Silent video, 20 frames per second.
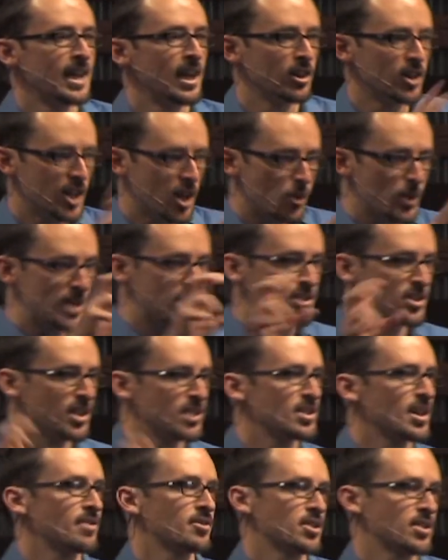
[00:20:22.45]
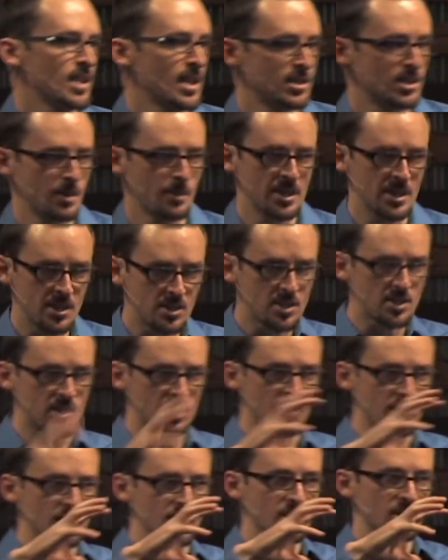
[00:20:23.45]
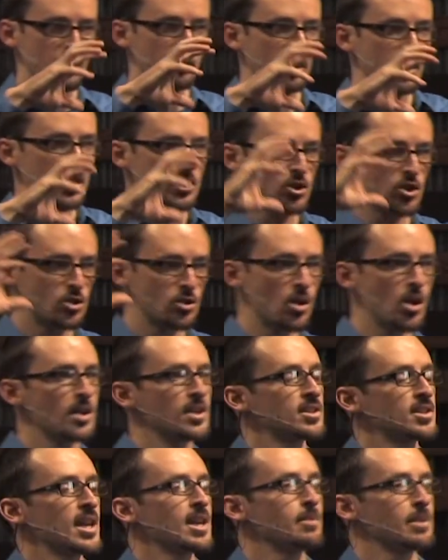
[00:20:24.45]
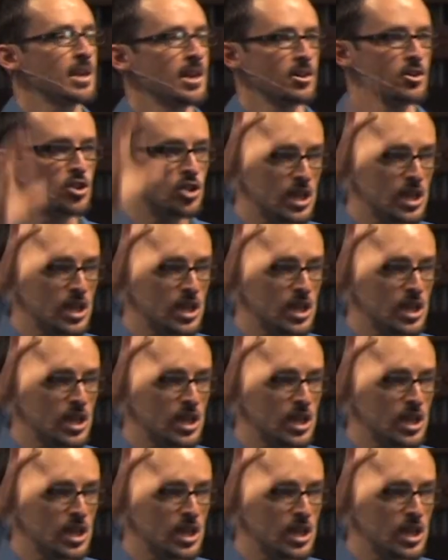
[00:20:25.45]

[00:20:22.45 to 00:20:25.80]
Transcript: Now, look at what he says after this. I mean, this is, a, this is a pretty strong statement here.